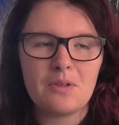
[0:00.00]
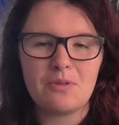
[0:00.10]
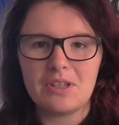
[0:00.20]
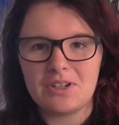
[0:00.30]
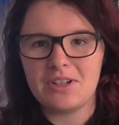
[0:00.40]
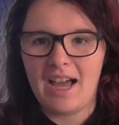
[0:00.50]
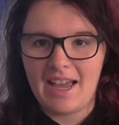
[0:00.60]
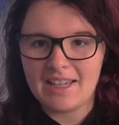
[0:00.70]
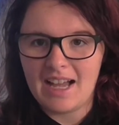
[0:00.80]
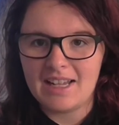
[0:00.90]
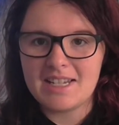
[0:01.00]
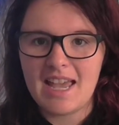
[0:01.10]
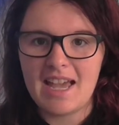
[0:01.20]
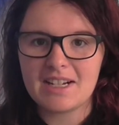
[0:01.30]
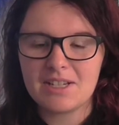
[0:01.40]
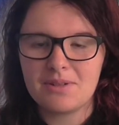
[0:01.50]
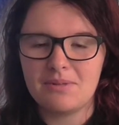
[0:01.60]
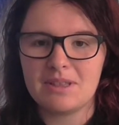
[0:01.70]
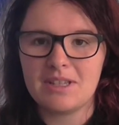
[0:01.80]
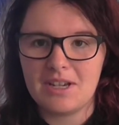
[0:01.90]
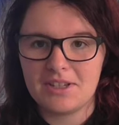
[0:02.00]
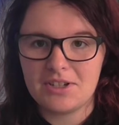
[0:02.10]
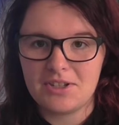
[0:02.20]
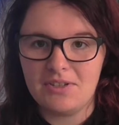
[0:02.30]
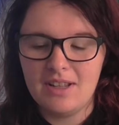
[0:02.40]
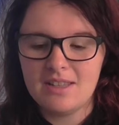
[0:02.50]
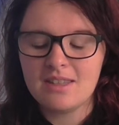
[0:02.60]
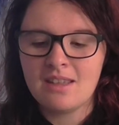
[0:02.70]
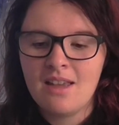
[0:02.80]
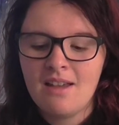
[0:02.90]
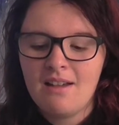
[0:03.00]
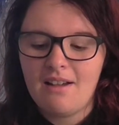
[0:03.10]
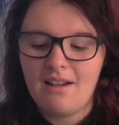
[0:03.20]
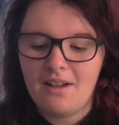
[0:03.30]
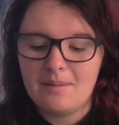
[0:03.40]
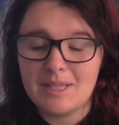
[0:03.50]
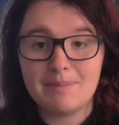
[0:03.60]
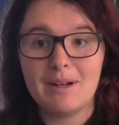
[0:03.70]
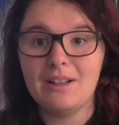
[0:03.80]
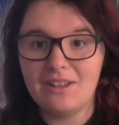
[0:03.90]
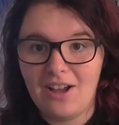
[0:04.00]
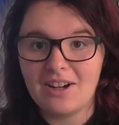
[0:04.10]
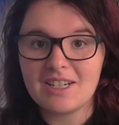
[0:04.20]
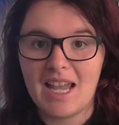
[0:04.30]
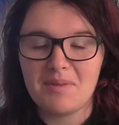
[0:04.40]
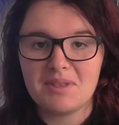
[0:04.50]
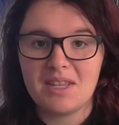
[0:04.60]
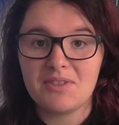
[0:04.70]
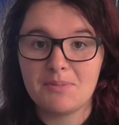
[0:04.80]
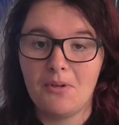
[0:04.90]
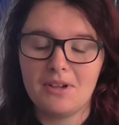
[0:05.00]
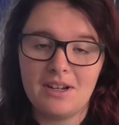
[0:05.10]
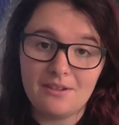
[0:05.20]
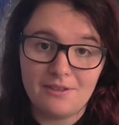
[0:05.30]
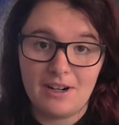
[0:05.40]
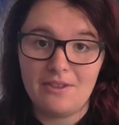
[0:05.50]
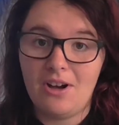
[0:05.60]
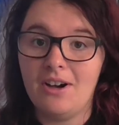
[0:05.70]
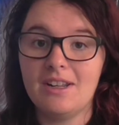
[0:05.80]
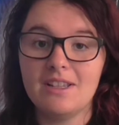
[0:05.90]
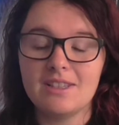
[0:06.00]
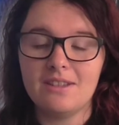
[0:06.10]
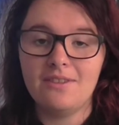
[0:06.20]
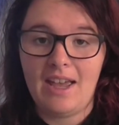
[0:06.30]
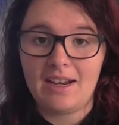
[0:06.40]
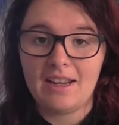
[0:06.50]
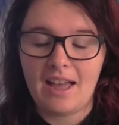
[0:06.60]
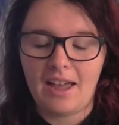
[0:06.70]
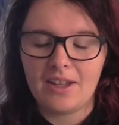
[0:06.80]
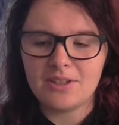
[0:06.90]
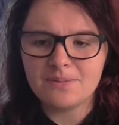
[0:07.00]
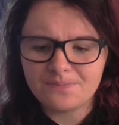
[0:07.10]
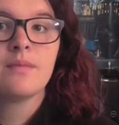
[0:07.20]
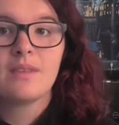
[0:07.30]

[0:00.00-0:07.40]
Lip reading: really good eye contact with the other students. It's been a long time since I've spoken in front of an audience of any kind.